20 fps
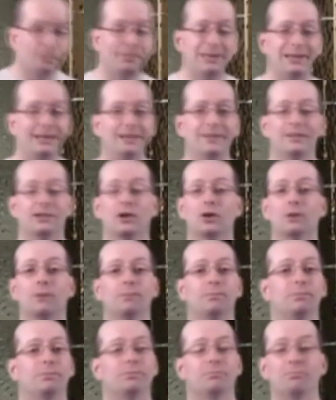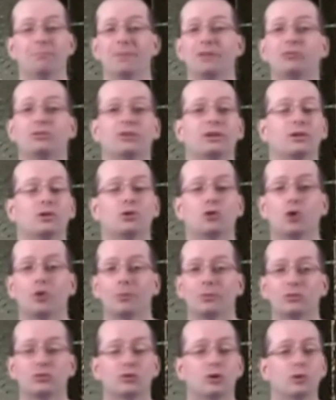meaning they're missing
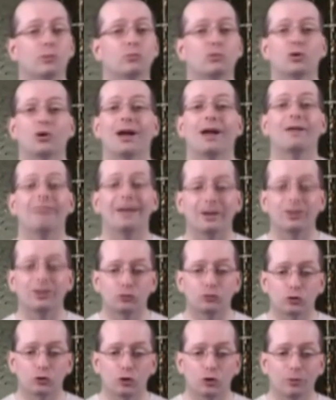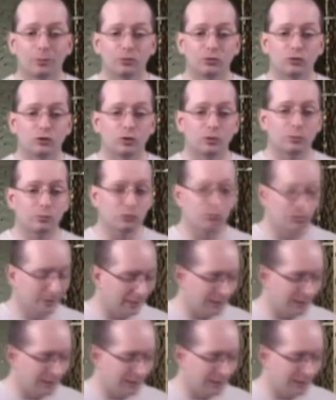chromosomes or have extra chromosomes.